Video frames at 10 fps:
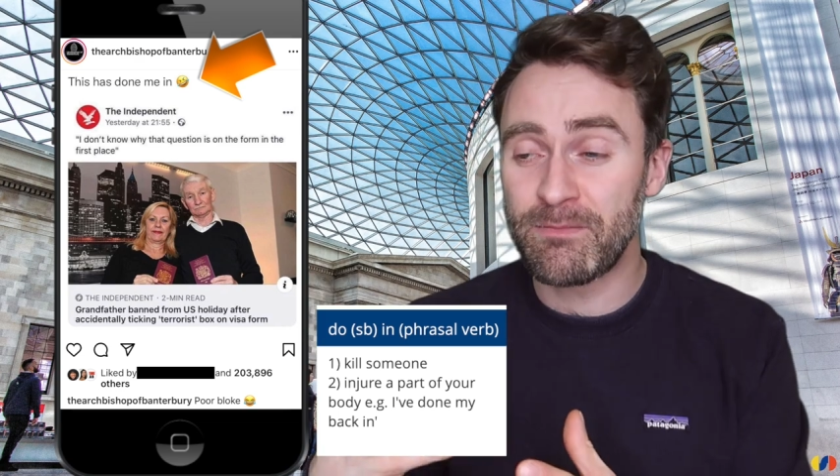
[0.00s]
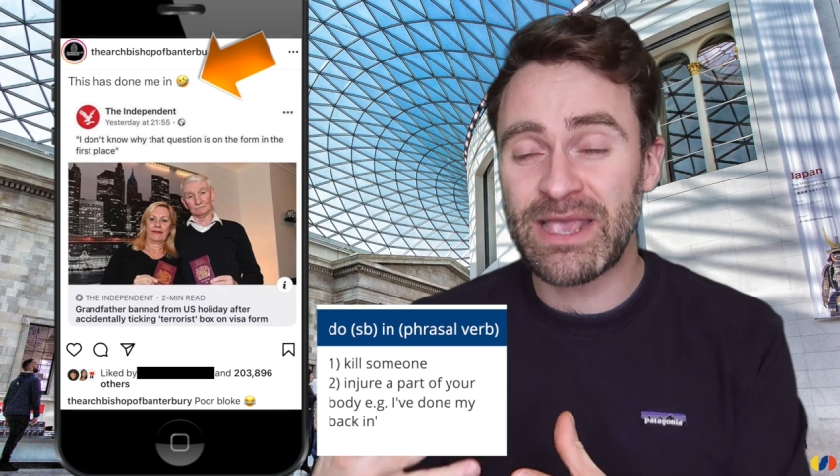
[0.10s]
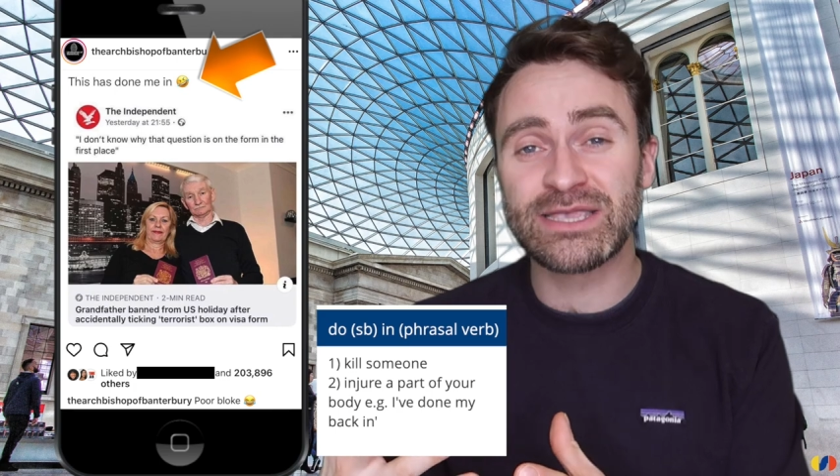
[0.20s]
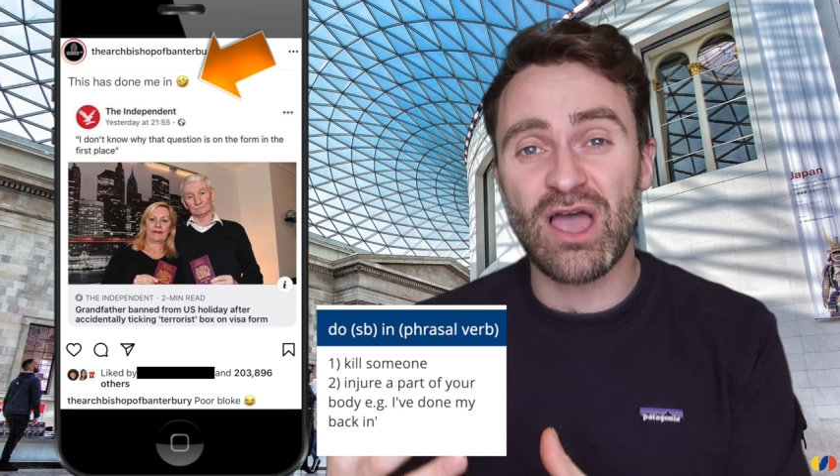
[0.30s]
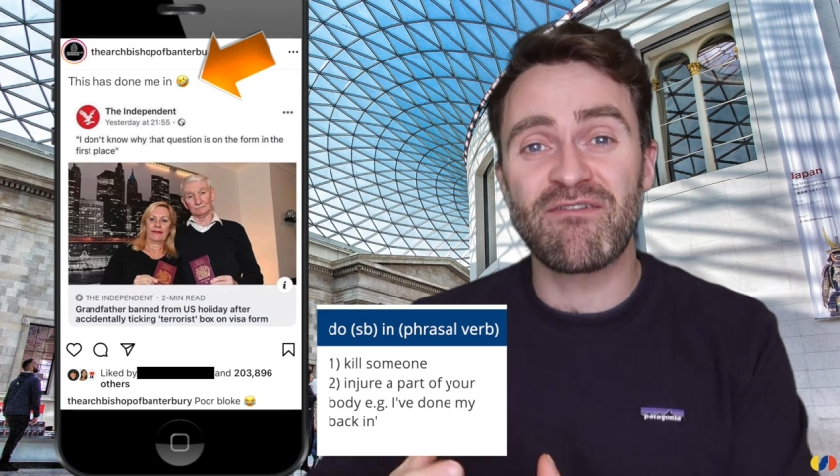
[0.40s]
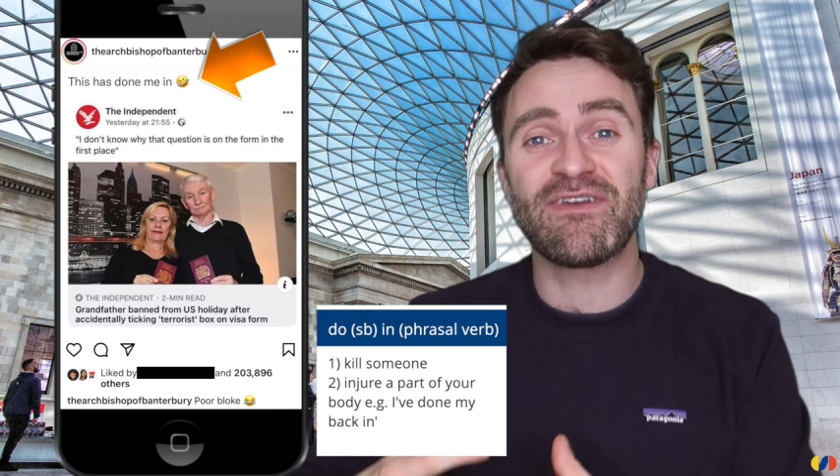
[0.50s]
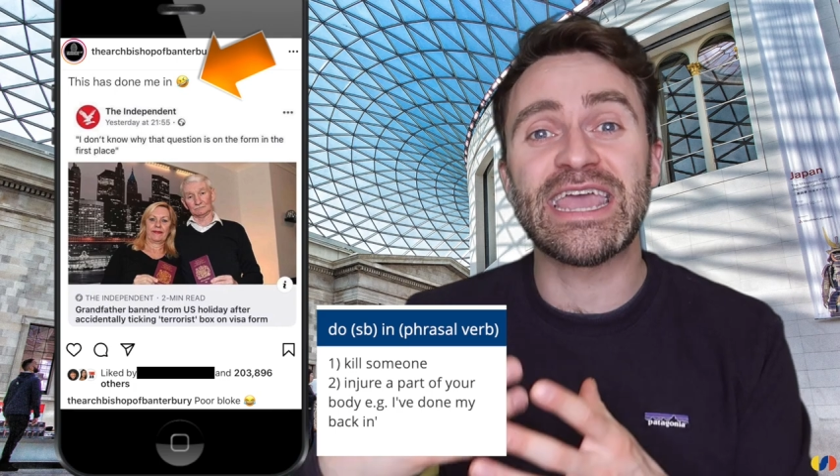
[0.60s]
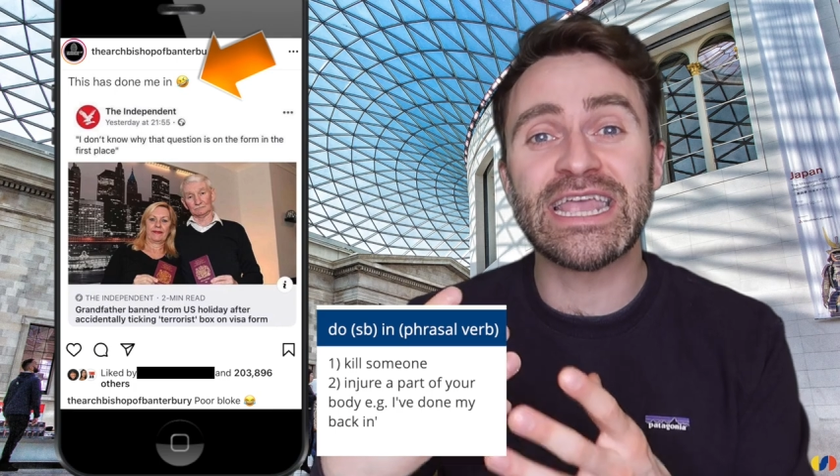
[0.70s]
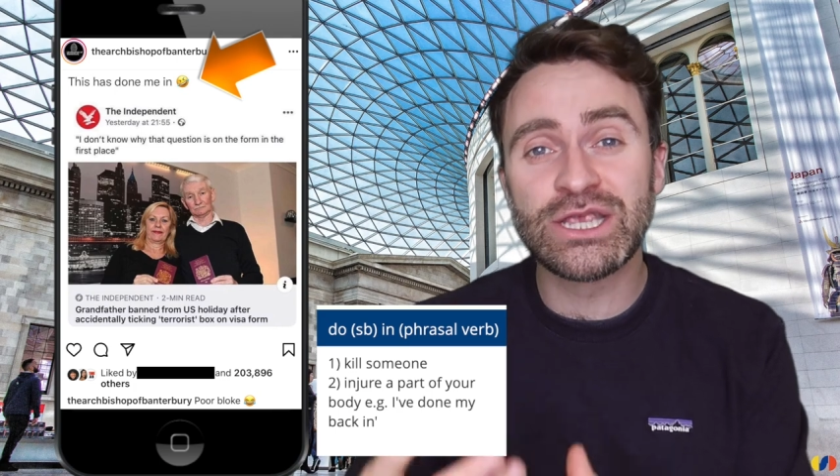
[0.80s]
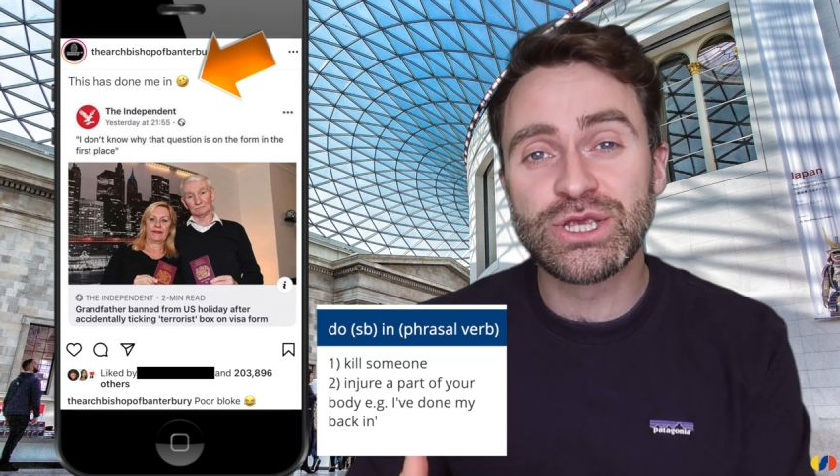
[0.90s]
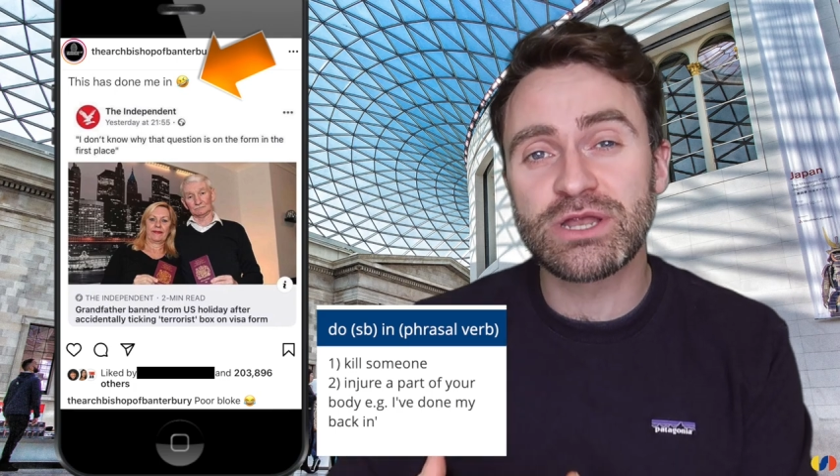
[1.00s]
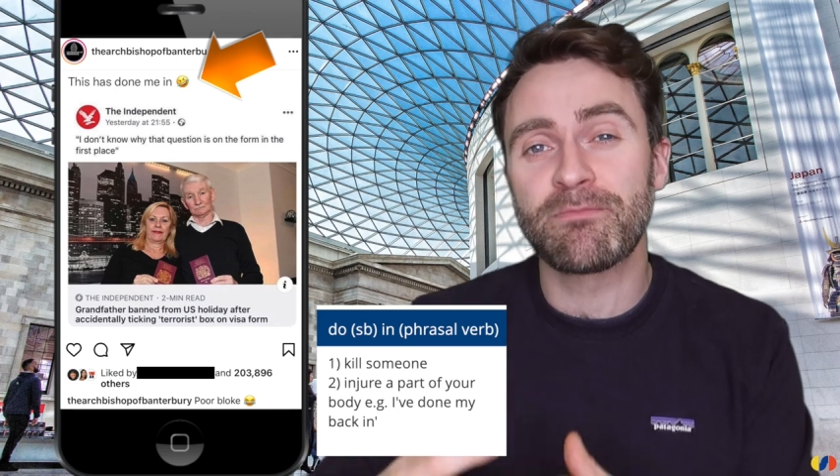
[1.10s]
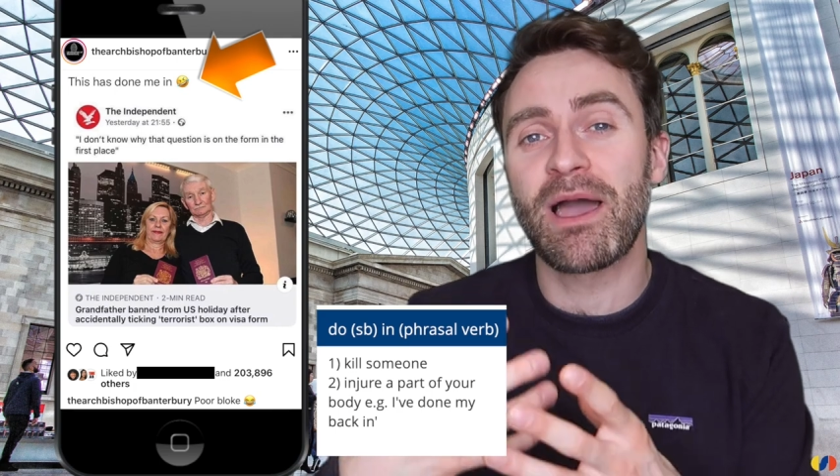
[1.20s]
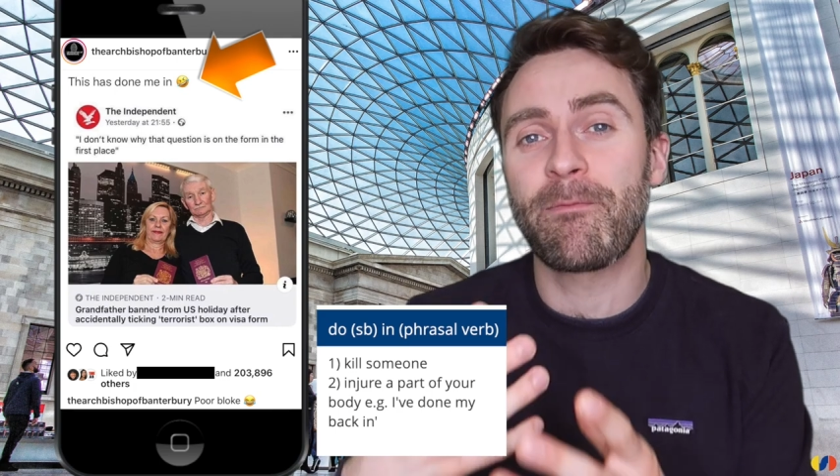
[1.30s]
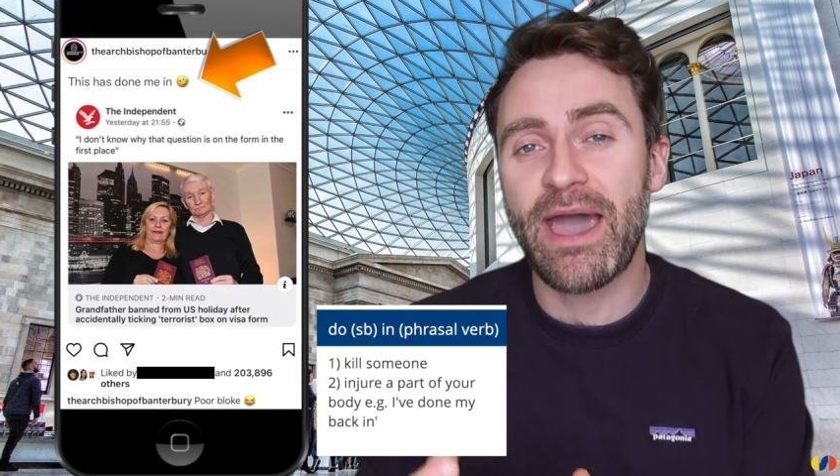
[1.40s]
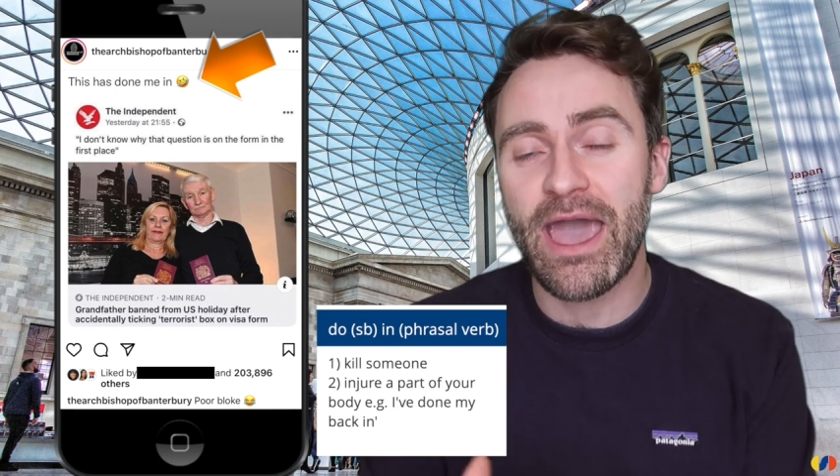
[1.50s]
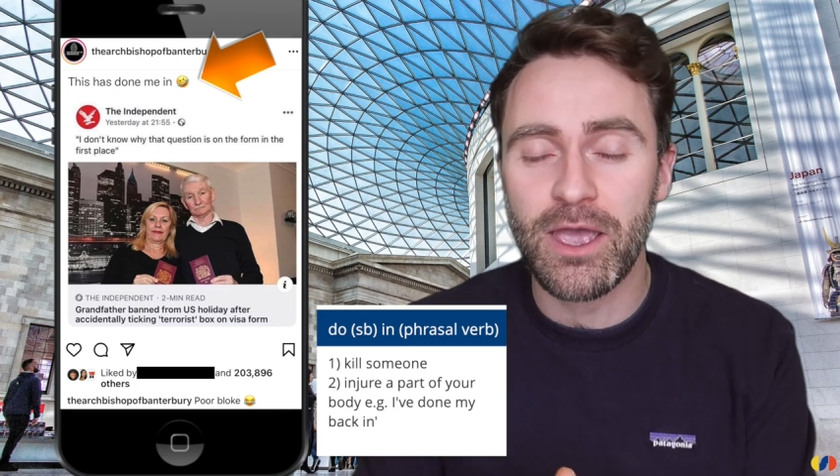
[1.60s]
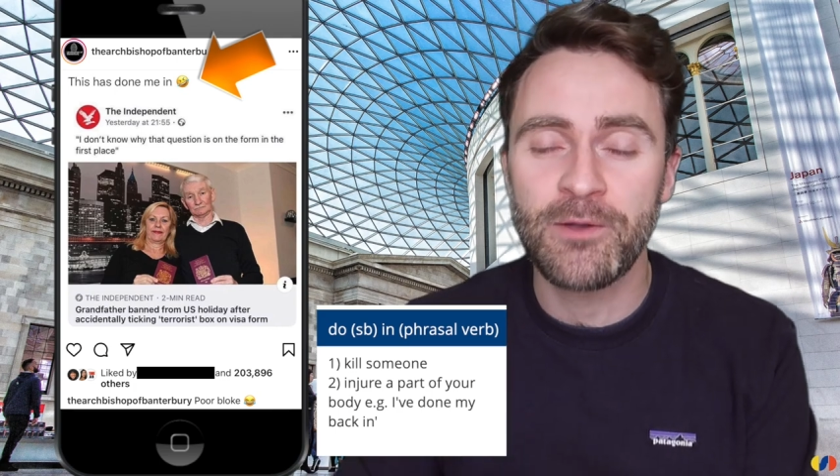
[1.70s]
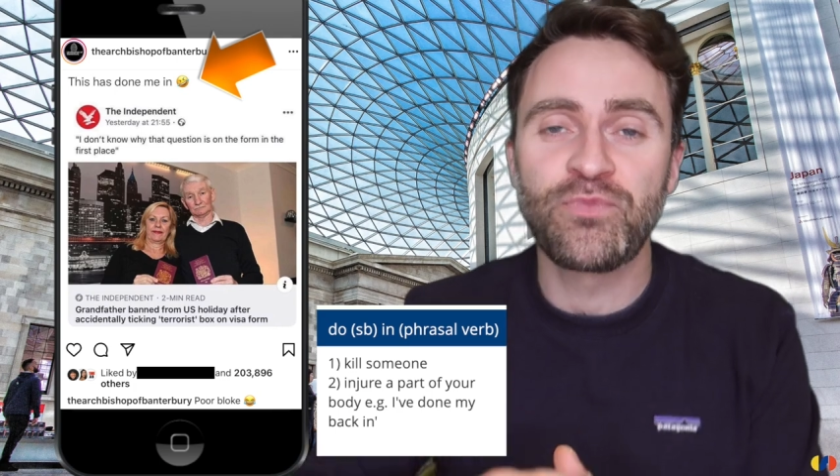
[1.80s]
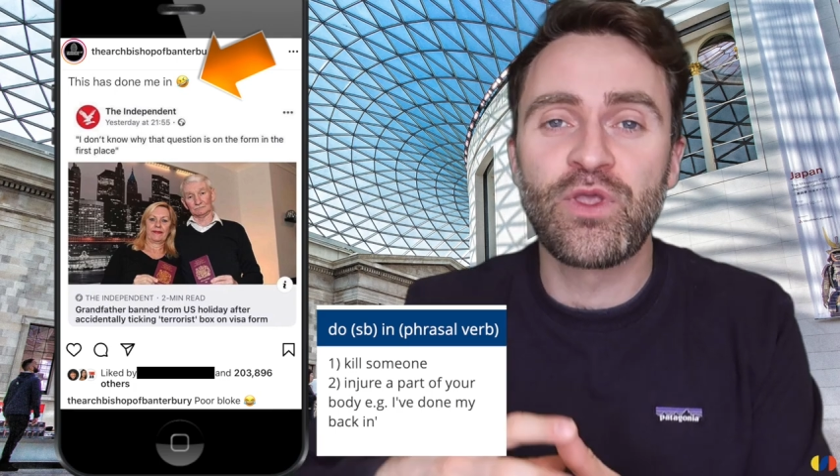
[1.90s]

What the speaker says: means I've injured my back.